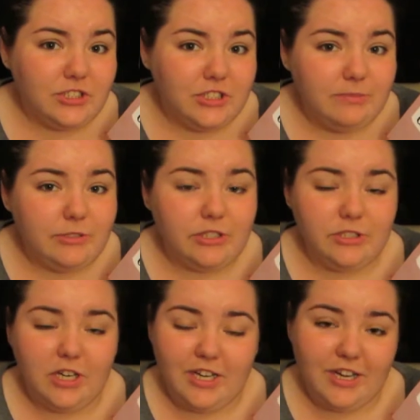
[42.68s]
team to
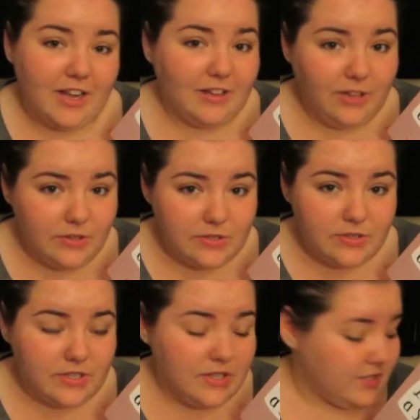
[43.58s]
try and get closer
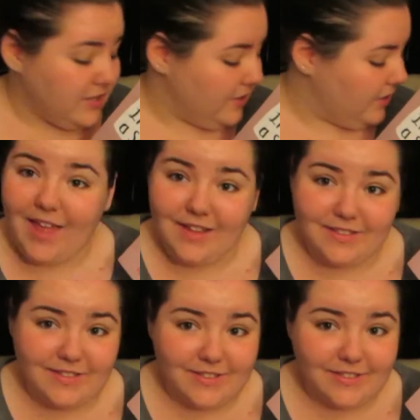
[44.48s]
to this girl,
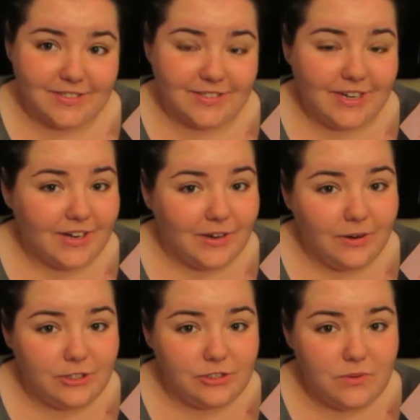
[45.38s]
and starts to kind of
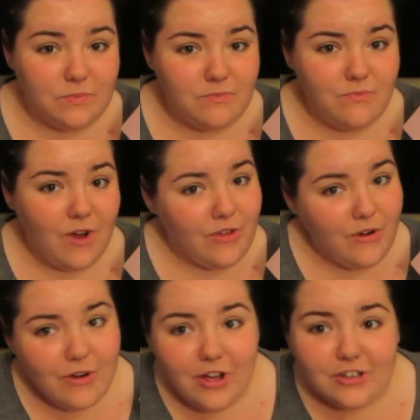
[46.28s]
question whether
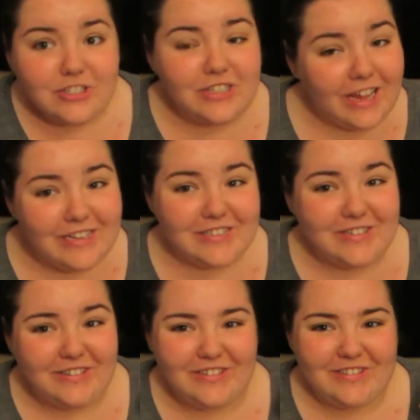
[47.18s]
or not she likes
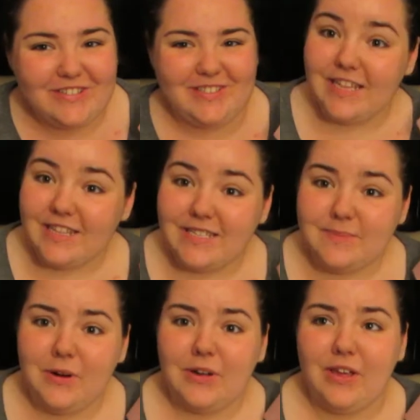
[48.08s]
girls. In this
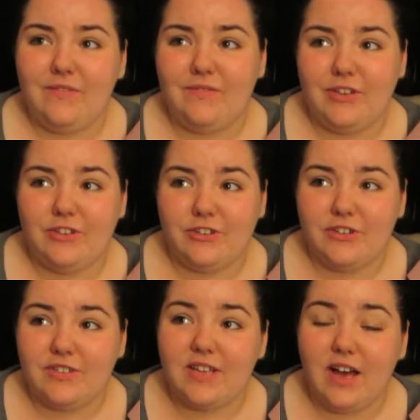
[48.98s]
book, it
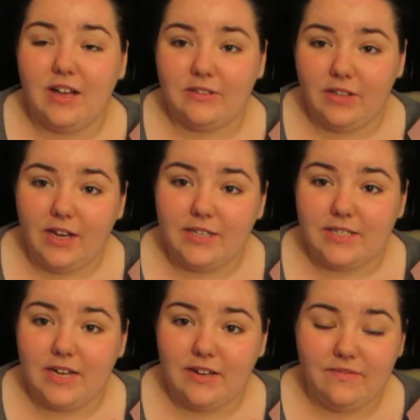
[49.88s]
features a lot
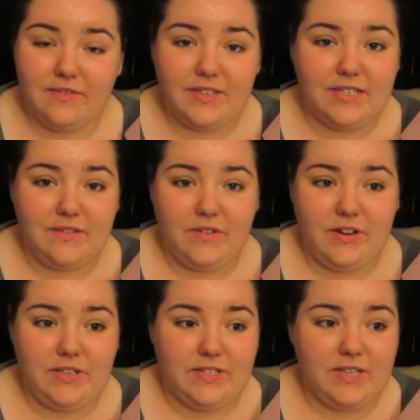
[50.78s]
of
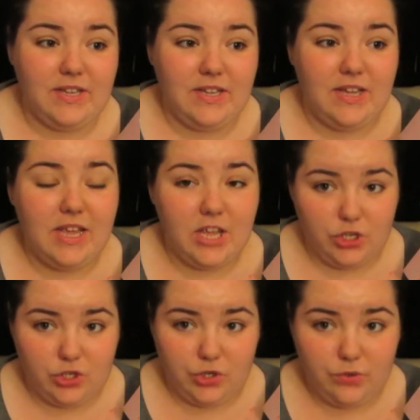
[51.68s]
different
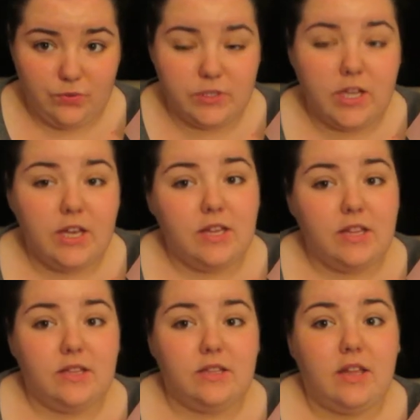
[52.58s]
issues,
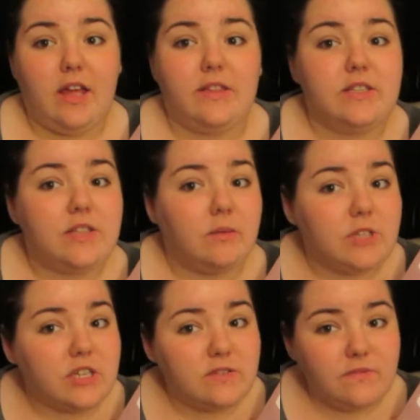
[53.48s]
like the
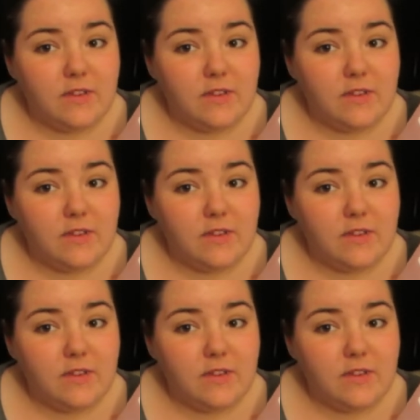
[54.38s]
subjects of